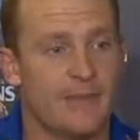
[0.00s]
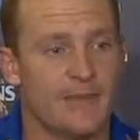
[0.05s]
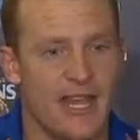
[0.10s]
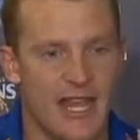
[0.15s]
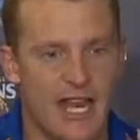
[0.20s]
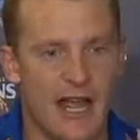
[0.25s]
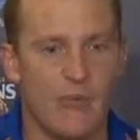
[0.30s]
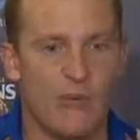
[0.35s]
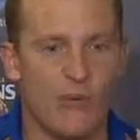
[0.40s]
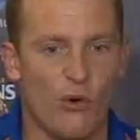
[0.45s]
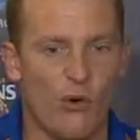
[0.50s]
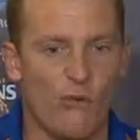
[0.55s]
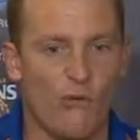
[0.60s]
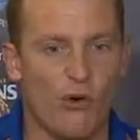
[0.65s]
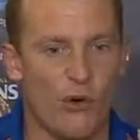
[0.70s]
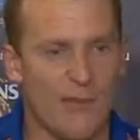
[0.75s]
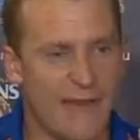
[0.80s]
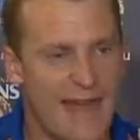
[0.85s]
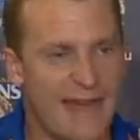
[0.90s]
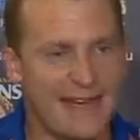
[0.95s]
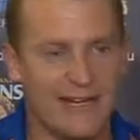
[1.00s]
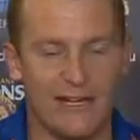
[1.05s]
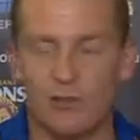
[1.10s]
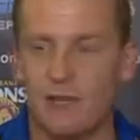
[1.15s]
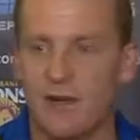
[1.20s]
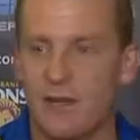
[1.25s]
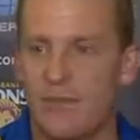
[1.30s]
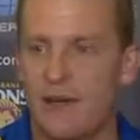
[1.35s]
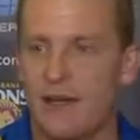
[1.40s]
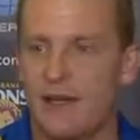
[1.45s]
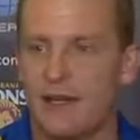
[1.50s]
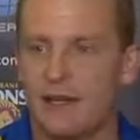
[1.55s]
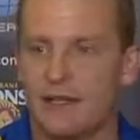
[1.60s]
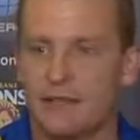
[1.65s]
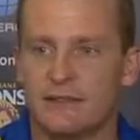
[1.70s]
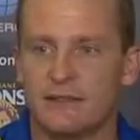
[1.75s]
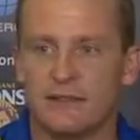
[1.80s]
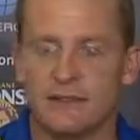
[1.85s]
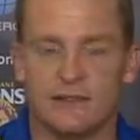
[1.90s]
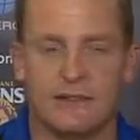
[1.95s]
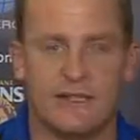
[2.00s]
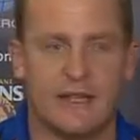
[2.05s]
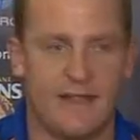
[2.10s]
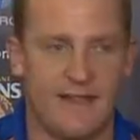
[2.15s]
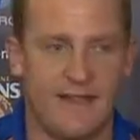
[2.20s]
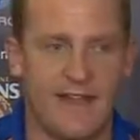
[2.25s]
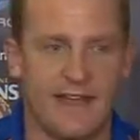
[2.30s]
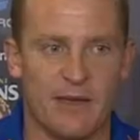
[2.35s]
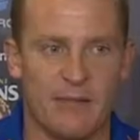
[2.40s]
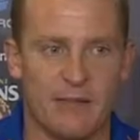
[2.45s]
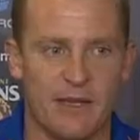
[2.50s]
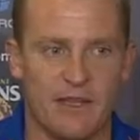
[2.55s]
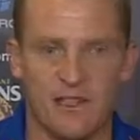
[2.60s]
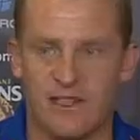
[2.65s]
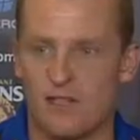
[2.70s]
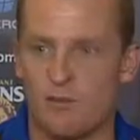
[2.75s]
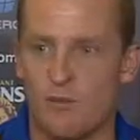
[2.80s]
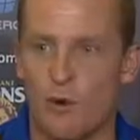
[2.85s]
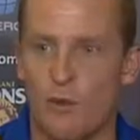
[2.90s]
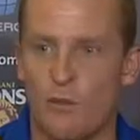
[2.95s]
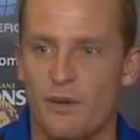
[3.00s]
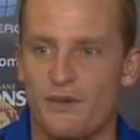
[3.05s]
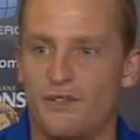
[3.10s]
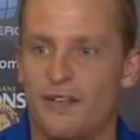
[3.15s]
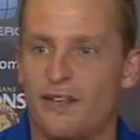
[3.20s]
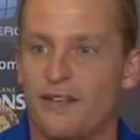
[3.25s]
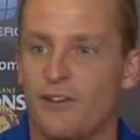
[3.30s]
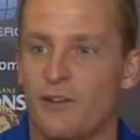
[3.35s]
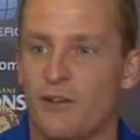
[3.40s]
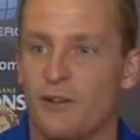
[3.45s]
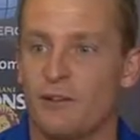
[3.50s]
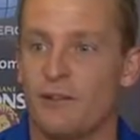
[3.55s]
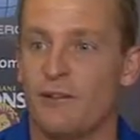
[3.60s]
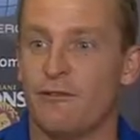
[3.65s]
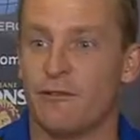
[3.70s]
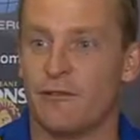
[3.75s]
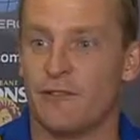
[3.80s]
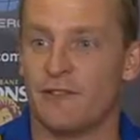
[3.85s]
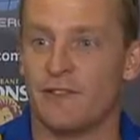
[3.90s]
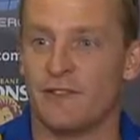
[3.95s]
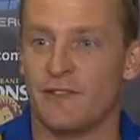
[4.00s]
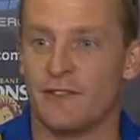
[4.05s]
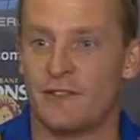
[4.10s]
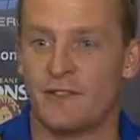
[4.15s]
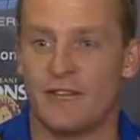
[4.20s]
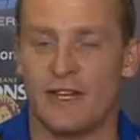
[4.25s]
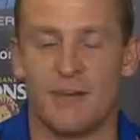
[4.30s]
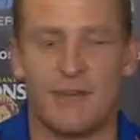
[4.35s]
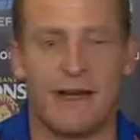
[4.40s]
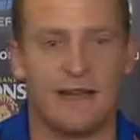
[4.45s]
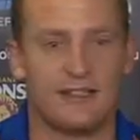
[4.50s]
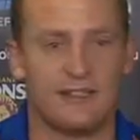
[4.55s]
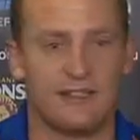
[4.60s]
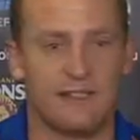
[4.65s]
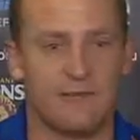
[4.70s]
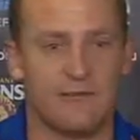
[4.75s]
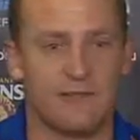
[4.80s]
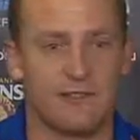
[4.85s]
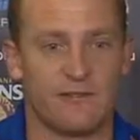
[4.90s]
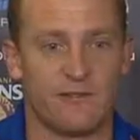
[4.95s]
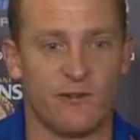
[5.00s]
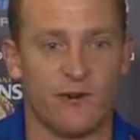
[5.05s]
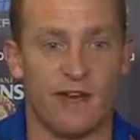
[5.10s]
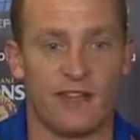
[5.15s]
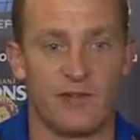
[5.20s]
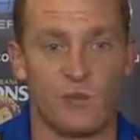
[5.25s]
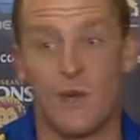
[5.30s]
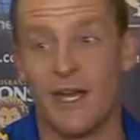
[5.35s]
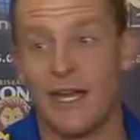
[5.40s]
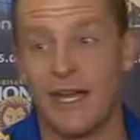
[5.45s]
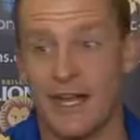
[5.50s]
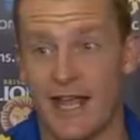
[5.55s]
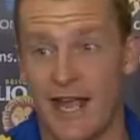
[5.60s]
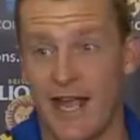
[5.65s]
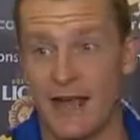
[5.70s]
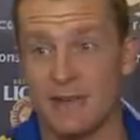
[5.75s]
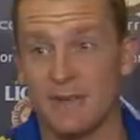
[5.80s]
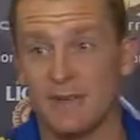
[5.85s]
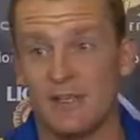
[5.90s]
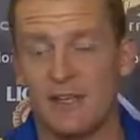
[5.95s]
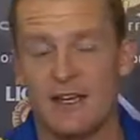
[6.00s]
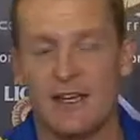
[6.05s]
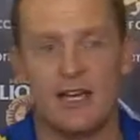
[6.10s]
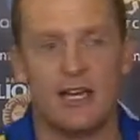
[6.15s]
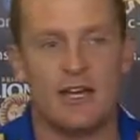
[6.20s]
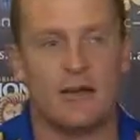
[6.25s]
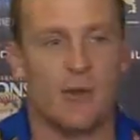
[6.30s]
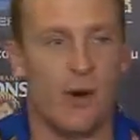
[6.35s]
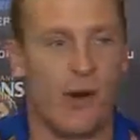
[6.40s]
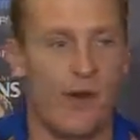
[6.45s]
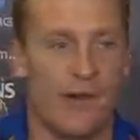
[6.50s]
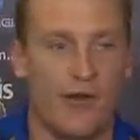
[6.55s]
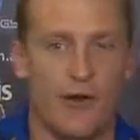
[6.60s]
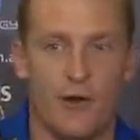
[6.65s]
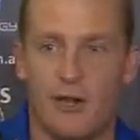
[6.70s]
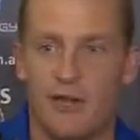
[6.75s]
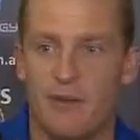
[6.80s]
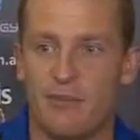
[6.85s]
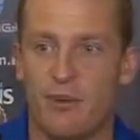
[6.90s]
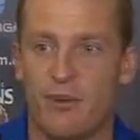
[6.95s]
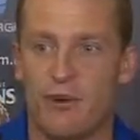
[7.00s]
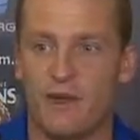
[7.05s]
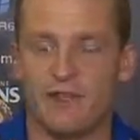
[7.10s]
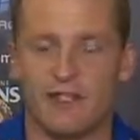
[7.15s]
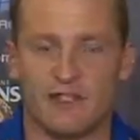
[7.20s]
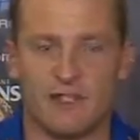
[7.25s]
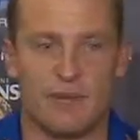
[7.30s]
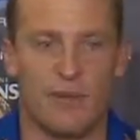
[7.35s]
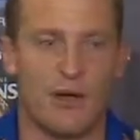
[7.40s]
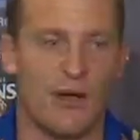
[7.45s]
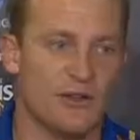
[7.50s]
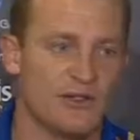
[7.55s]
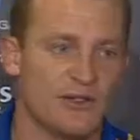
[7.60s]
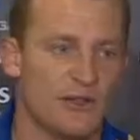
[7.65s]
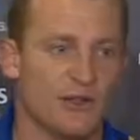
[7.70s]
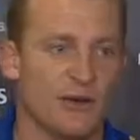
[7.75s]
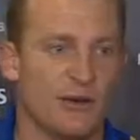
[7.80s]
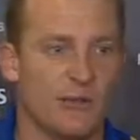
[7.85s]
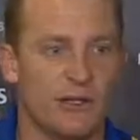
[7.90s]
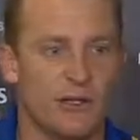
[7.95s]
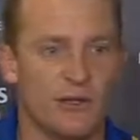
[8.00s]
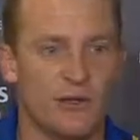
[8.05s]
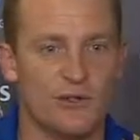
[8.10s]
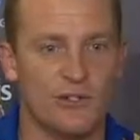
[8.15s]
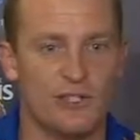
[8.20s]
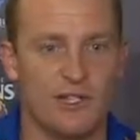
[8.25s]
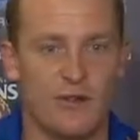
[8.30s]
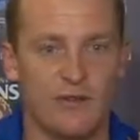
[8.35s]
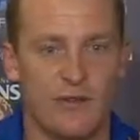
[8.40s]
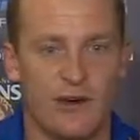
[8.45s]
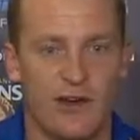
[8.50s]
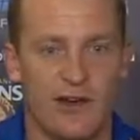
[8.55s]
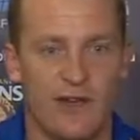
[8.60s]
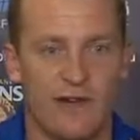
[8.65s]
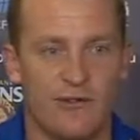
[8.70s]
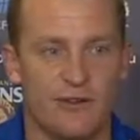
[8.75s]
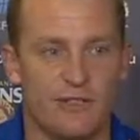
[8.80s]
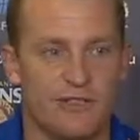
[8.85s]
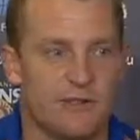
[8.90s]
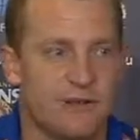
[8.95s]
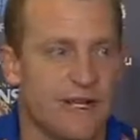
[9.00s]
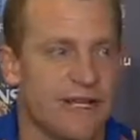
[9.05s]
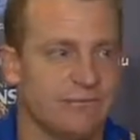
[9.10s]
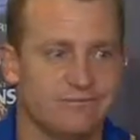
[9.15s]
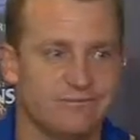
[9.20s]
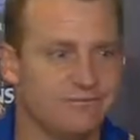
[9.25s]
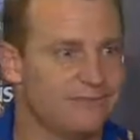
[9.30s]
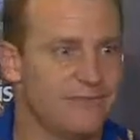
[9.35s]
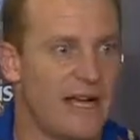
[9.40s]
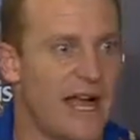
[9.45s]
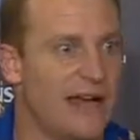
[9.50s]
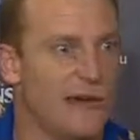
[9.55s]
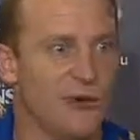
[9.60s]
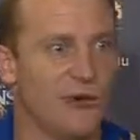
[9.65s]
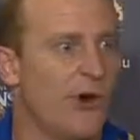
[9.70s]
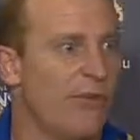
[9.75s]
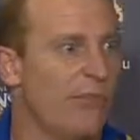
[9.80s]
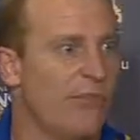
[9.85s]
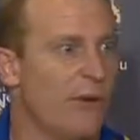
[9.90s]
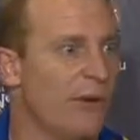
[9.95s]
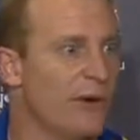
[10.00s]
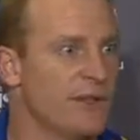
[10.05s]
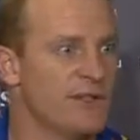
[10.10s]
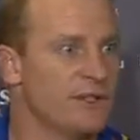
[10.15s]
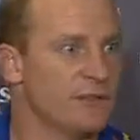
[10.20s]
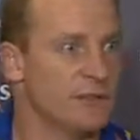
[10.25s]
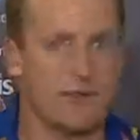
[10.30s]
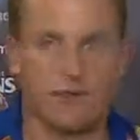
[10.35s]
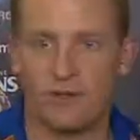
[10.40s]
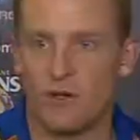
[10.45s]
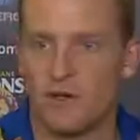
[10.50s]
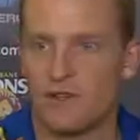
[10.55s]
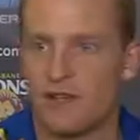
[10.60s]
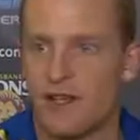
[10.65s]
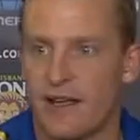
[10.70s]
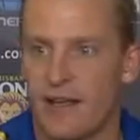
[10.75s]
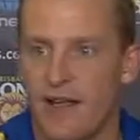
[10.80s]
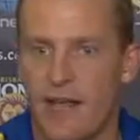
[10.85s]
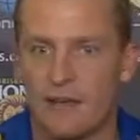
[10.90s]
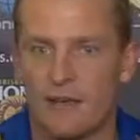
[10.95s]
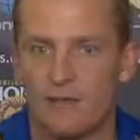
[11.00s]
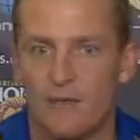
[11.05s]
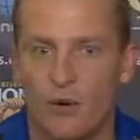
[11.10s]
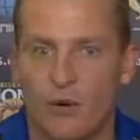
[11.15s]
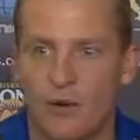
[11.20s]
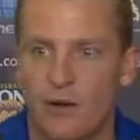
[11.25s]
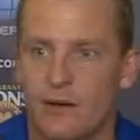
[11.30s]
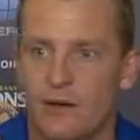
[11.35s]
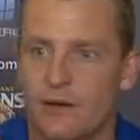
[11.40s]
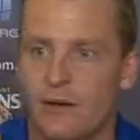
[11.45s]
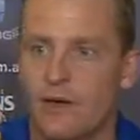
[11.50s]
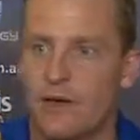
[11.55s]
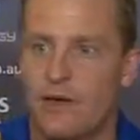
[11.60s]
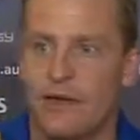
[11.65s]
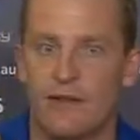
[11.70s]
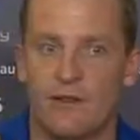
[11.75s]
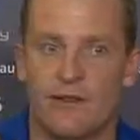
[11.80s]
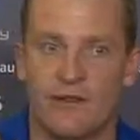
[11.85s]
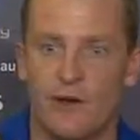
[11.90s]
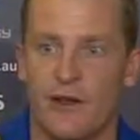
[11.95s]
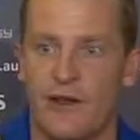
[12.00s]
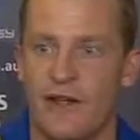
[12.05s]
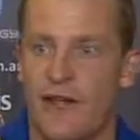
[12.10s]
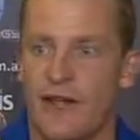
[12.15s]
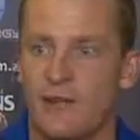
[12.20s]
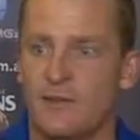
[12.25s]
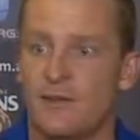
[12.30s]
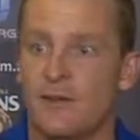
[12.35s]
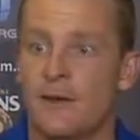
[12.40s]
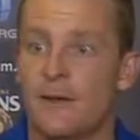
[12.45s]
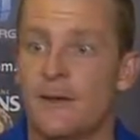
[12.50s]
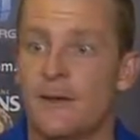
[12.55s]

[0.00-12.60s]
Get our ball movement that little bit better. That can be the small percentile difference that makes a difference for us winning games by 13 points as opposed to probably losing them by an average about 8 or 9 points that we've lost our games by in 3 games.